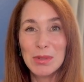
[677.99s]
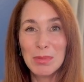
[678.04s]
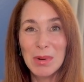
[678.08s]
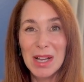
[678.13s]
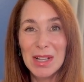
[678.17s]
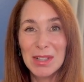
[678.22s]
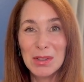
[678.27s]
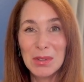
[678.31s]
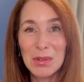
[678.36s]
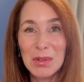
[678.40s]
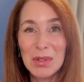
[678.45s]

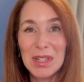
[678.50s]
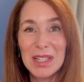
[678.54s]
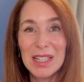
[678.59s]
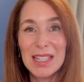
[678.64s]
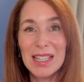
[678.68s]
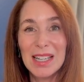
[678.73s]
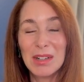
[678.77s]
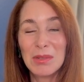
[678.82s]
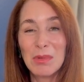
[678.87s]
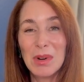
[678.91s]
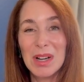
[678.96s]

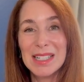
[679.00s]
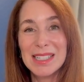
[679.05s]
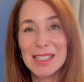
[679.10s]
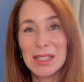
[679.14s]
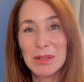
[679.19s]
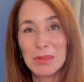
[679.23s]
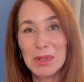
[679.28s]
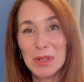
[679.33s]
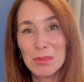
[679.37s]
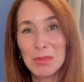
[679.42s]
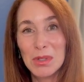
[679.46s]
pylori and why
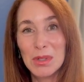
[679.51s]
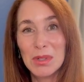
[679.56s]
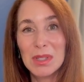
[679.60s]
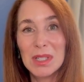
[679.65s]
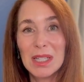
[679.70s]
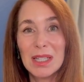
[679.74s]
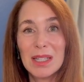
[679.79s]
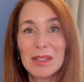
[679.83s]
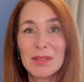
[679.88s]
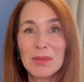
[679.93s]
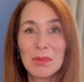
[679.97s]
sometimes you
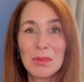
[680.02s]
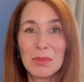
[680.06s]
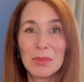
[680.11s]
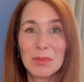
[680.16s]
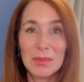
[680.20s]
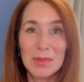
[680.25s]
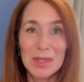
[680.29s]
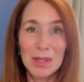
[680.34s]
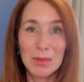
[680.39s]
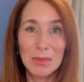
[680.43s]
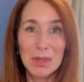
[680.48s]
see it
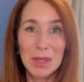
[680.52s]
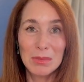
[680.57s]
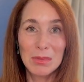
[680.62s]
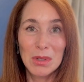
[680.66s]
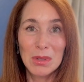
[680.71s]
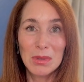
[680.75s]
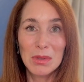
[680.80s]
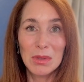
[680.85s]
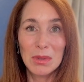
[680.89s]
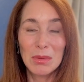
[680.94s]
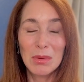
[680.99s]
and sometimes
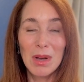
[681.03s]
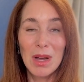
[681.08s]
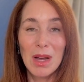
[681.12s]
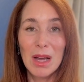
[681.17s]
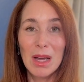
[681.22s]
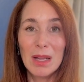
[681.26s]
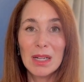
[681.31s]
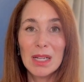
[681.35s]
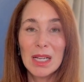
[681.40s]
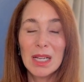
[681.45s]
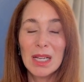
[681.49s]
you do
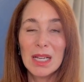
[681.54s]
not.